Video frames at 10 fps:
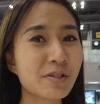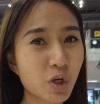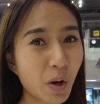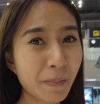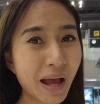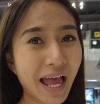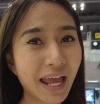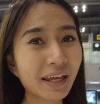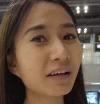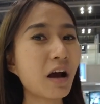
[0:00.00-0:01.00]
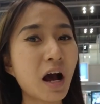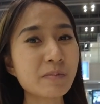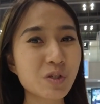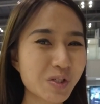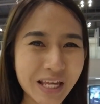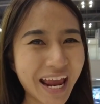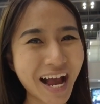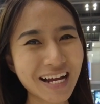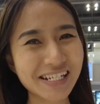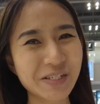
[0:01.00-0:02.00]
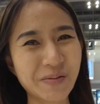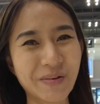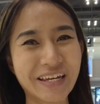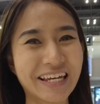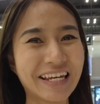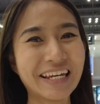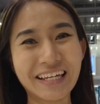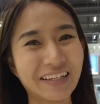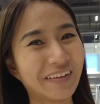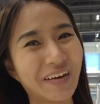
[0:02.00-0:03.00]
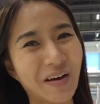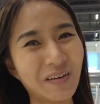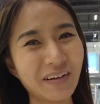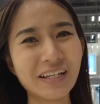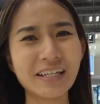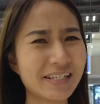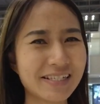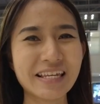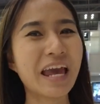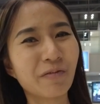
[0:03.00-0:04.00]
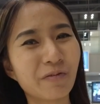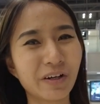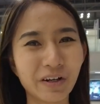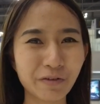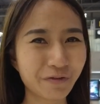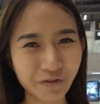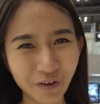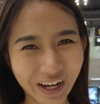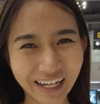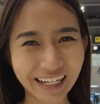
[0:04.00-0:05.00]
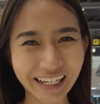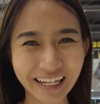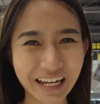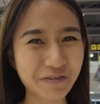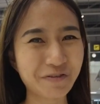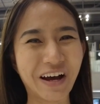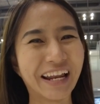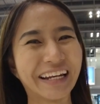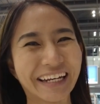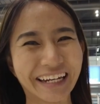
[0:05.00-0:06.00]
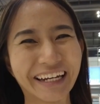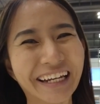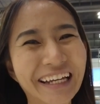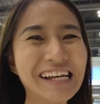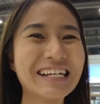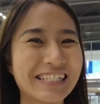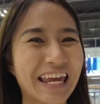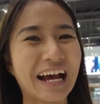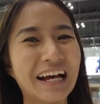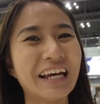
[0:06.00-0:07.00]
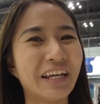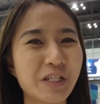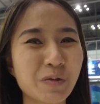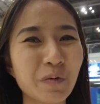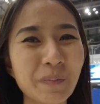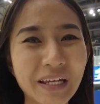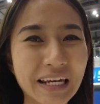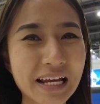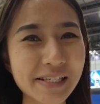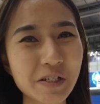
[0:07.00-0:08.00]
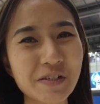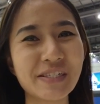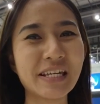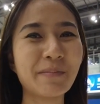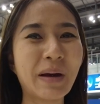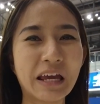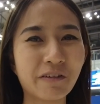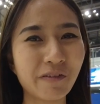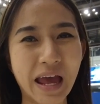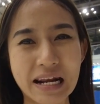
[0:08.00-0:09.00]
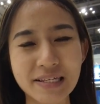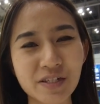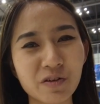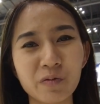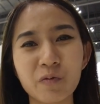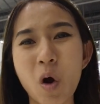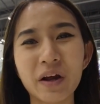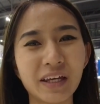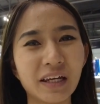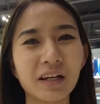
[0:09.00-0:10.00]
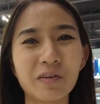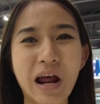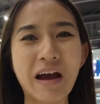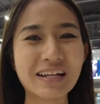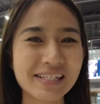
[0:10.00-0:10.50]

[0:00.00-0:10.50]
don't mind, come to say hi to me, you know. I'm very friendly and funny. Yeah, it would be nice to see my fans walking around